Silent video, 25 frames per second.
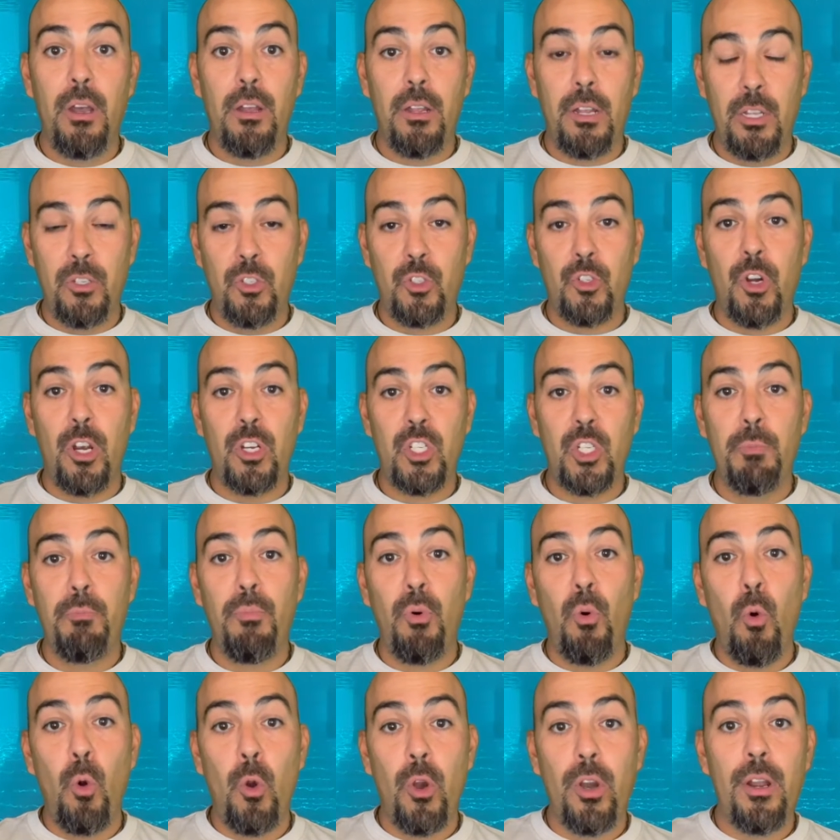construction
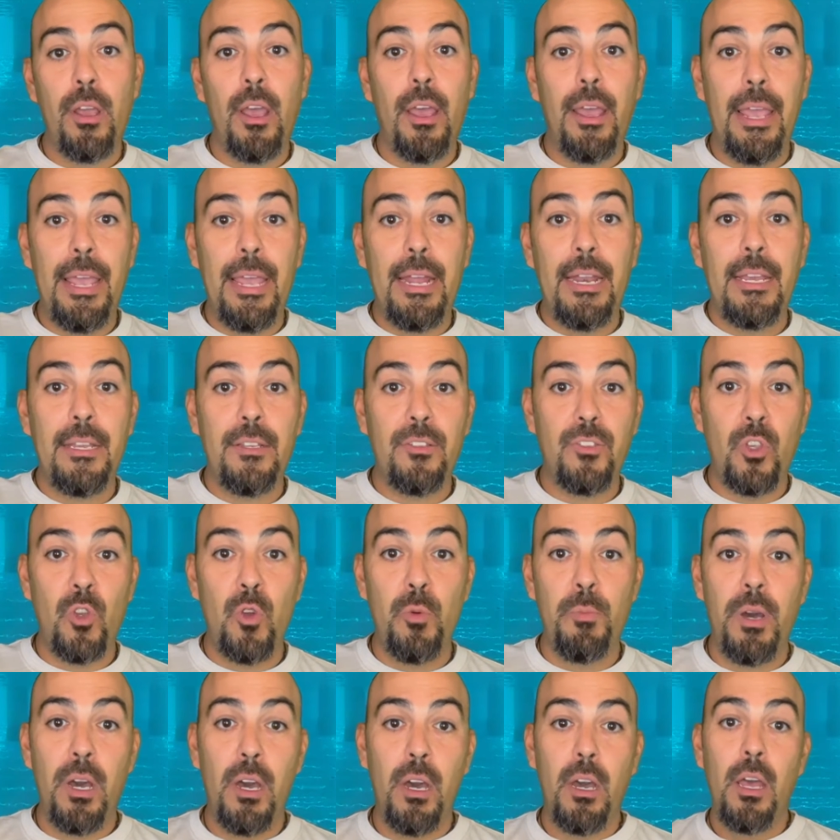board in
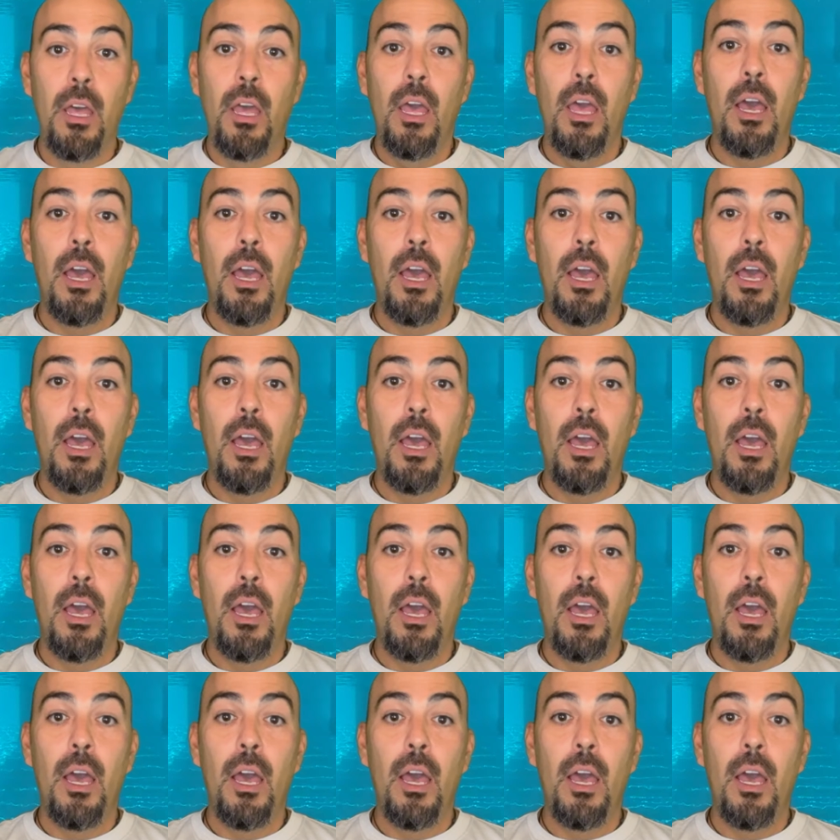Exuma.